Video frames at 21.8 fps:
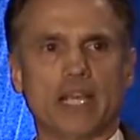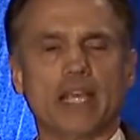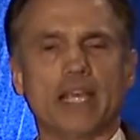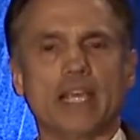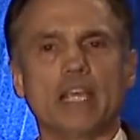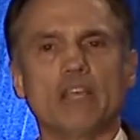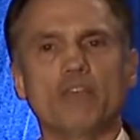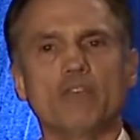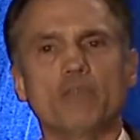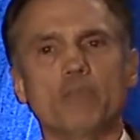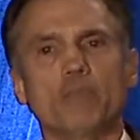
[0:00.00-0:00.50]

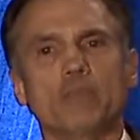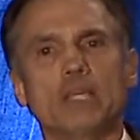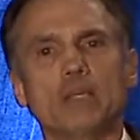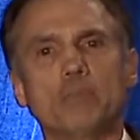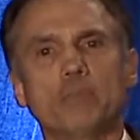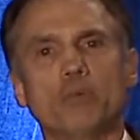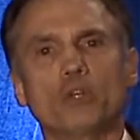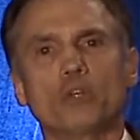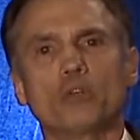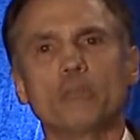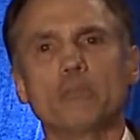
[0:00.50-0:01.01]
if
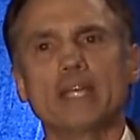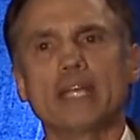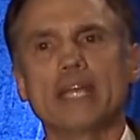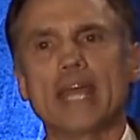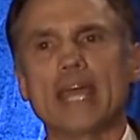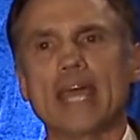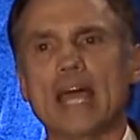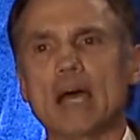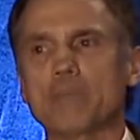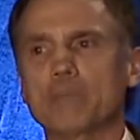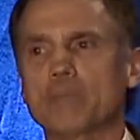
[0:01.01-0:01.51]
people are made
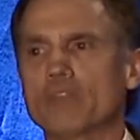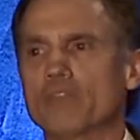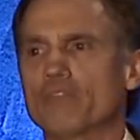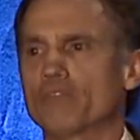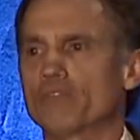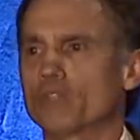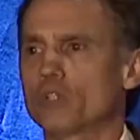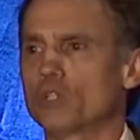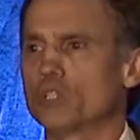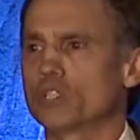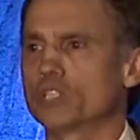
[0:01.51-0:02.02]
happy
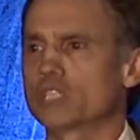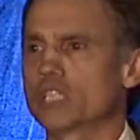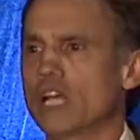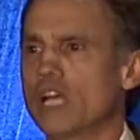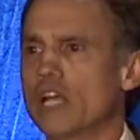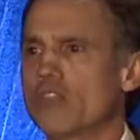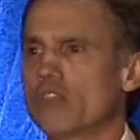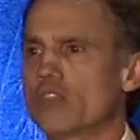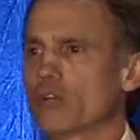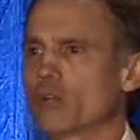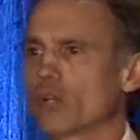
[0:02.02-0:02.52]
first,
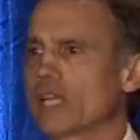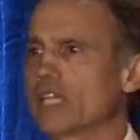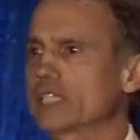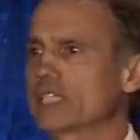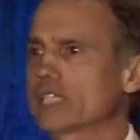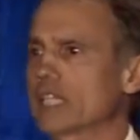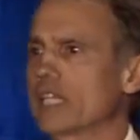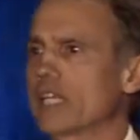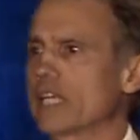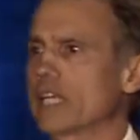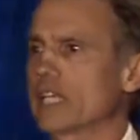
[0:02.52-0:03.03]
they're
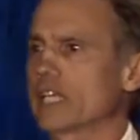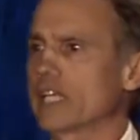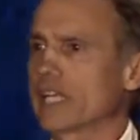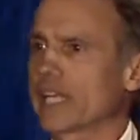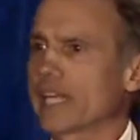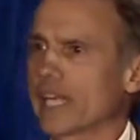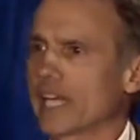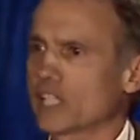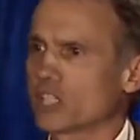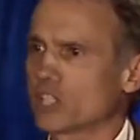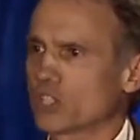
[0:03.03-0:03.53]
less likely to
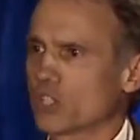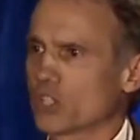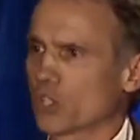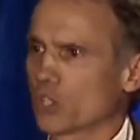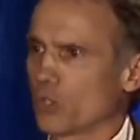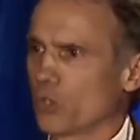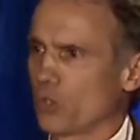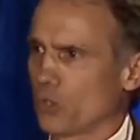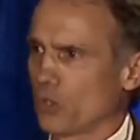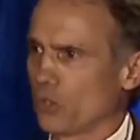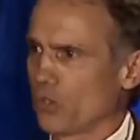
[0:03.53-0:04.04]
catch the
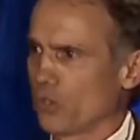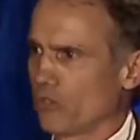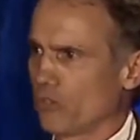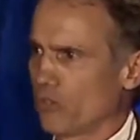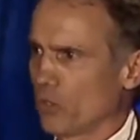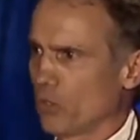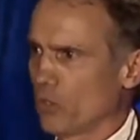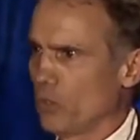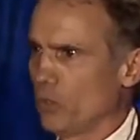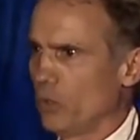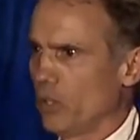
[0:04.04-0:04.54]
cold and the
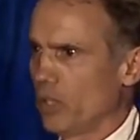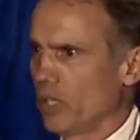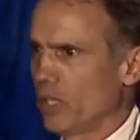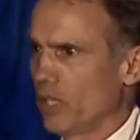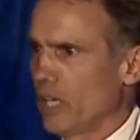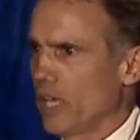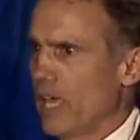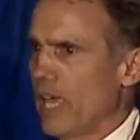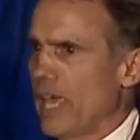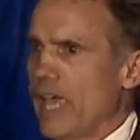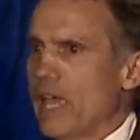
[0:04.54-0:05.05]
flu
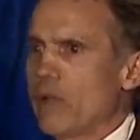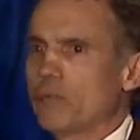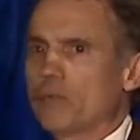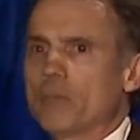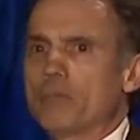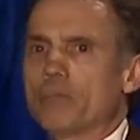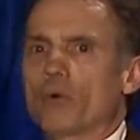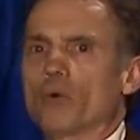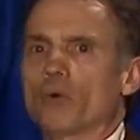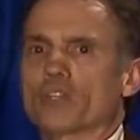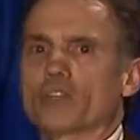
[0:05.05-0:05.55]
and
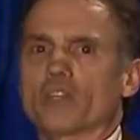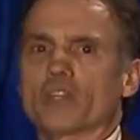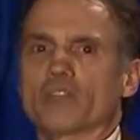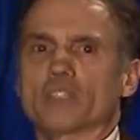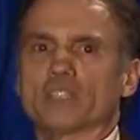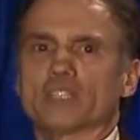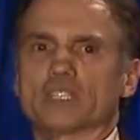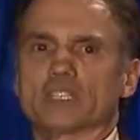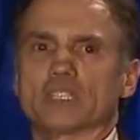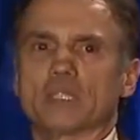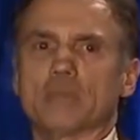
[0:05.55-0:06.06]
report that the
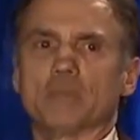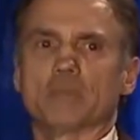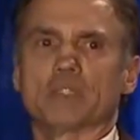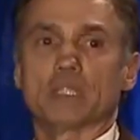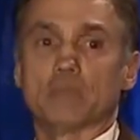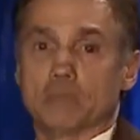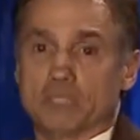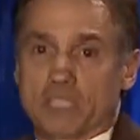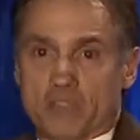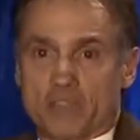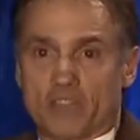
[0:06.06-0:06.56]

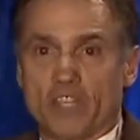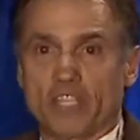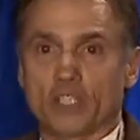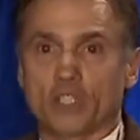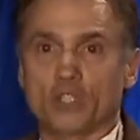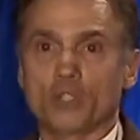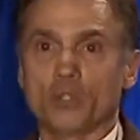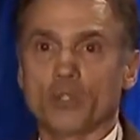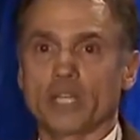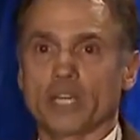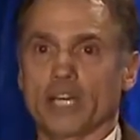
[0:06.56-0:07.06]
symptoms, if they
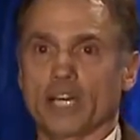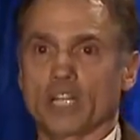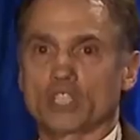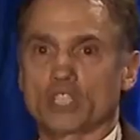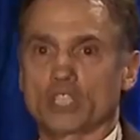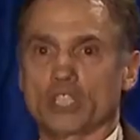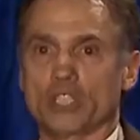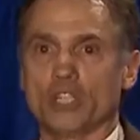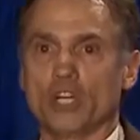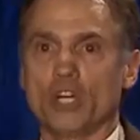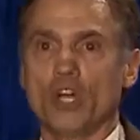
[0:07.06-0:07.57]
do
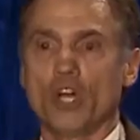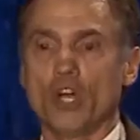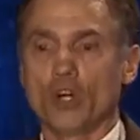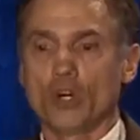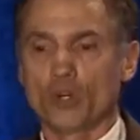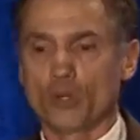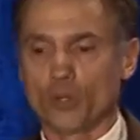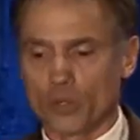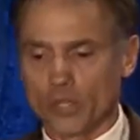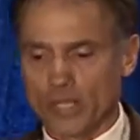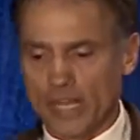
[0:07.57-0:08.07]
catch it,
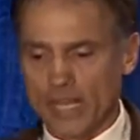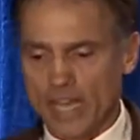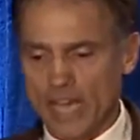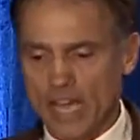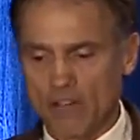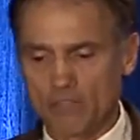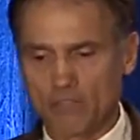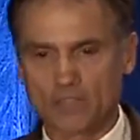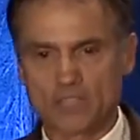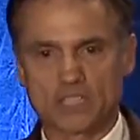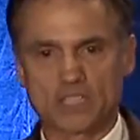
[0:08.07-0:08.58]
are only
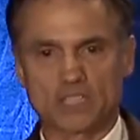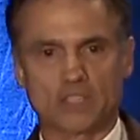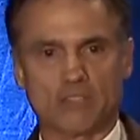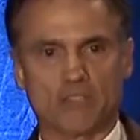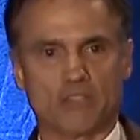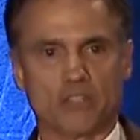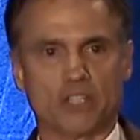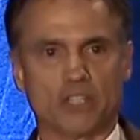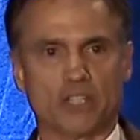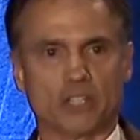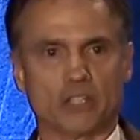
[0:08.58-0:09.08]
half as
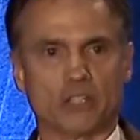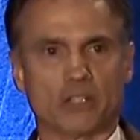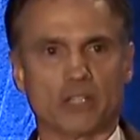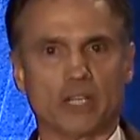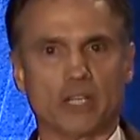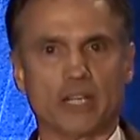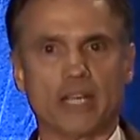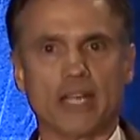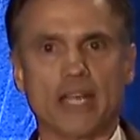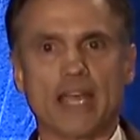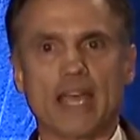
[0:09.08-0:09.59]
severe.
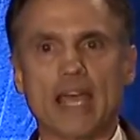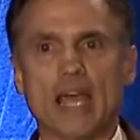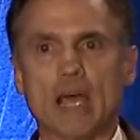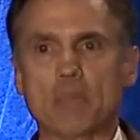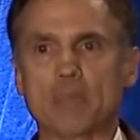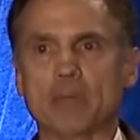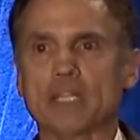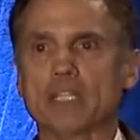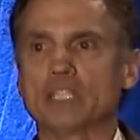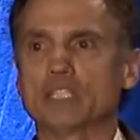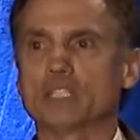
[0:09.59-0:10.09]

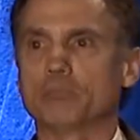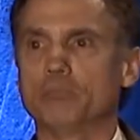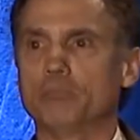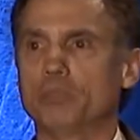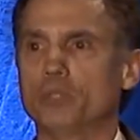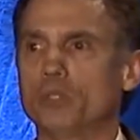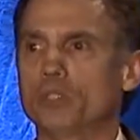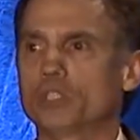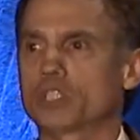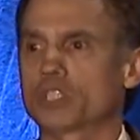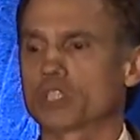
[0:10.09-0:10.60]
Happiness
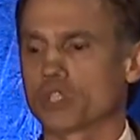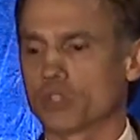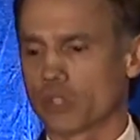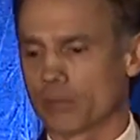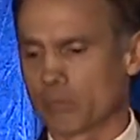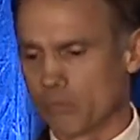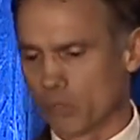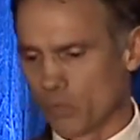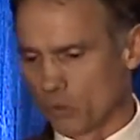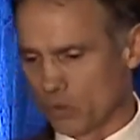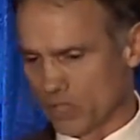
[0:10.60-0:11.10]
boosts our
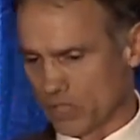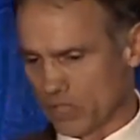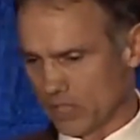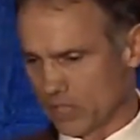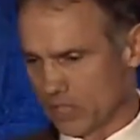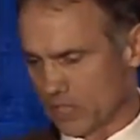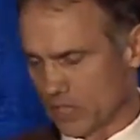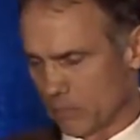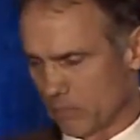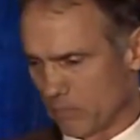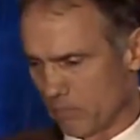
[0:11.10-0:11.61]
immune
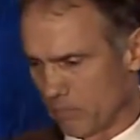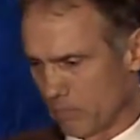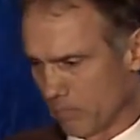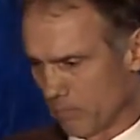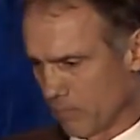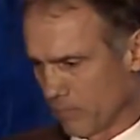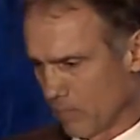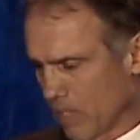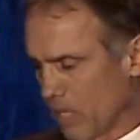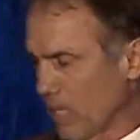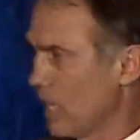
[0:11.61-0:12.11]
system.
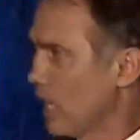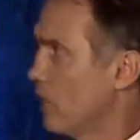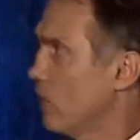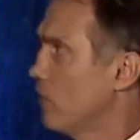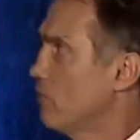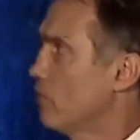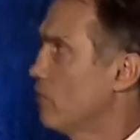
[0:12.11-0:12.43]
And the